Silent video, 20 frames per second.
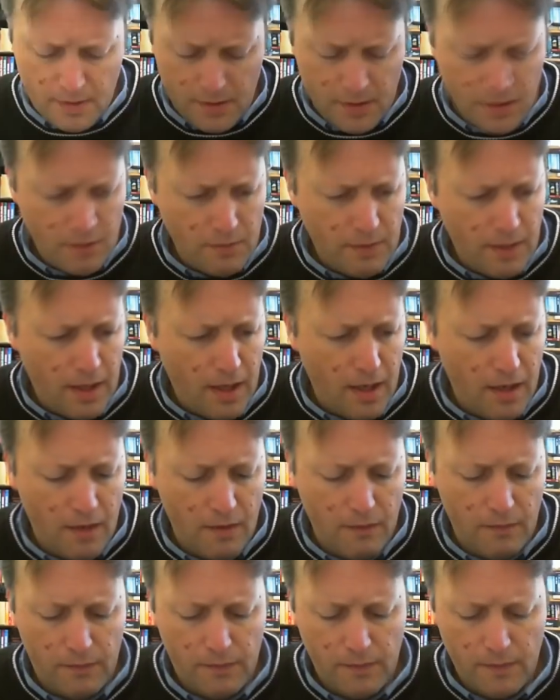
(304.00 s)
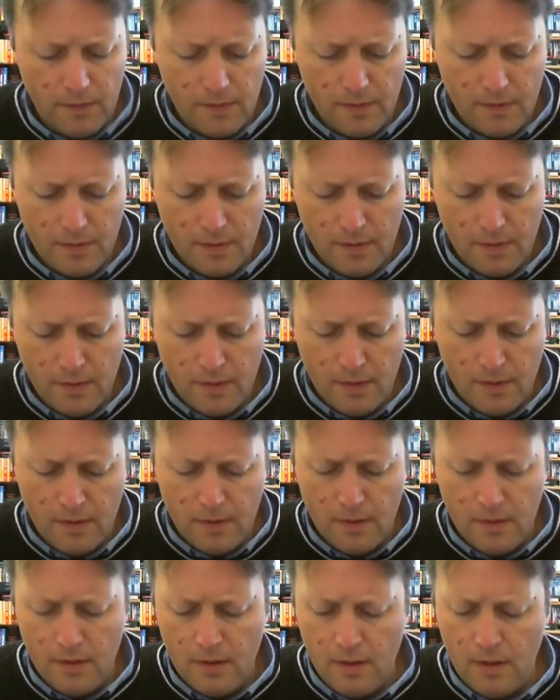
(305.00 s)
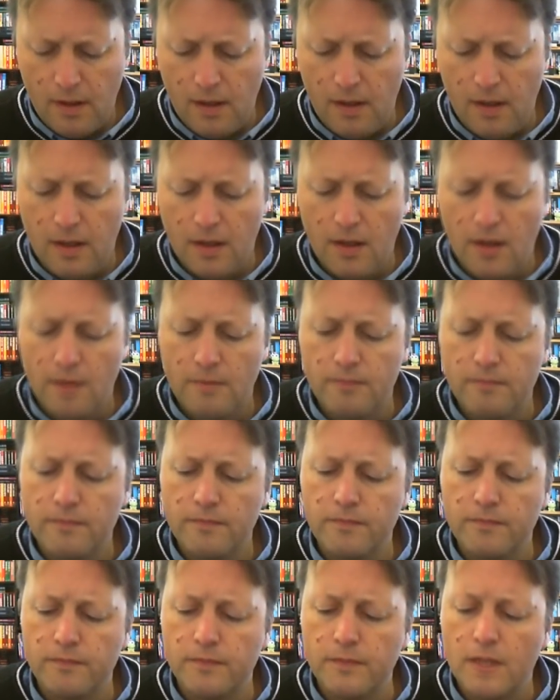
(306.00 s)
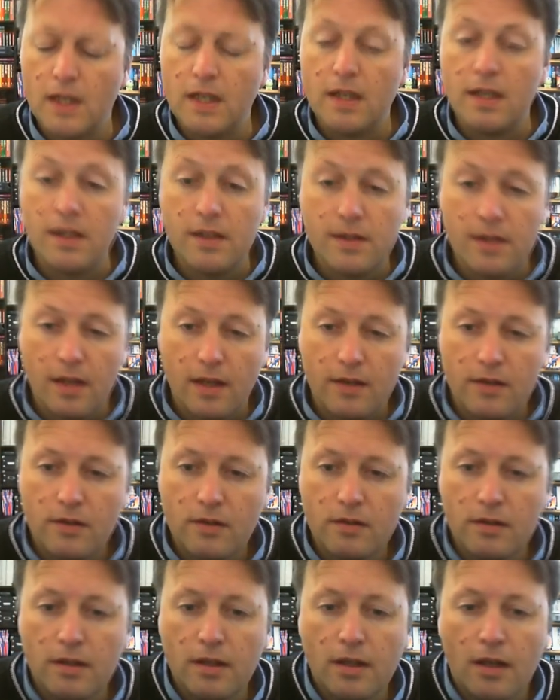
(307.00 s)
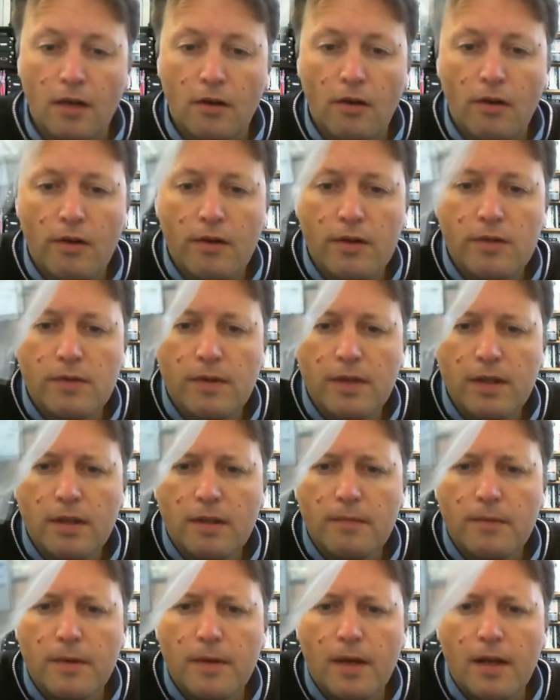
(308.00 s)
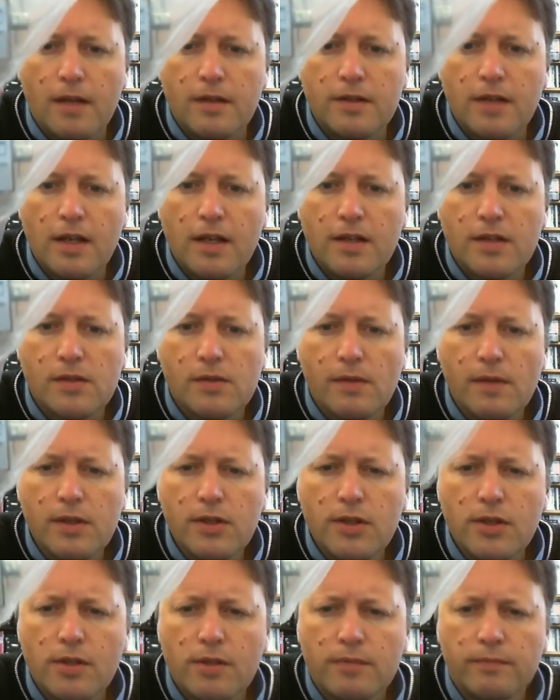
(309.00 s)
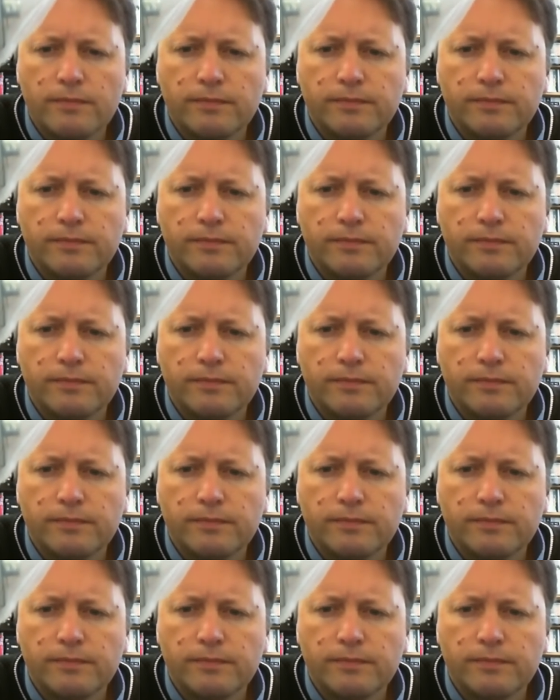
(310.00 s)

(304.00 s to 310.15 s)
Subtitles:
So we have a, and it is actually the Aquarius one, an antenna switch.